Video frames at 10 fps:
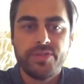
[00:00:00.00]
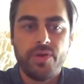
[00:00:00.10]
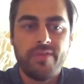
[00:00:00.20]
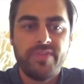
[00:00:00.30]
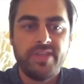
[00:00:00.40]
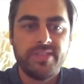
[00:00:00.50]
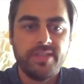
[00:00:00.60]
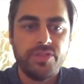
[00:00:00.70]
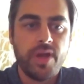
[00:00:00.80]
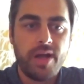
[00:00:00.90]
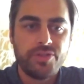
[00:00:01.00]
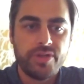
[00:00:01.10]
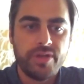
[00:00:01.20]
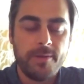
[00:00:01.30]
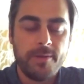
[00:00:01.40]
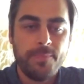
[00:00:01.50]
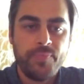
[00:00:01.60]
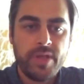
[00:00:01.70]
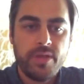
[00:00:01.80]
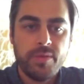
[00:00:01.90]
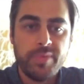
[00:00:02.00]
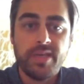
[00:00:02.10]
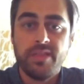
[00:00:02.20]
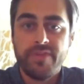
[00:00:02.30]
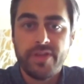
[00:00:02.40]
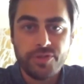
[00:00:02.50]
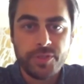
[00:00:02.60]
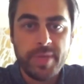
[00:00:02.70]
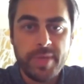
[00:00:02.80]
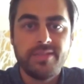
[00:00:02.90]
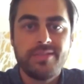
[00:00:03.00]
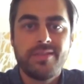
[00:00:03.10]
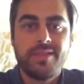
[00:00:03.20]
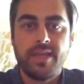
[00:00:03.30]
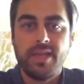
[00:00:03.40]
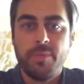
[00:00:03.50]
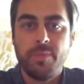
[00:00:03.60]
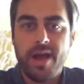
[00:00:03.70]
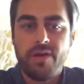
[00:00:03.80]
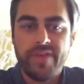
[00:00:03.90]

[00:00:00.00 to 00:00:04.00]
So obviously, DuContra, being in the venture space, thinking about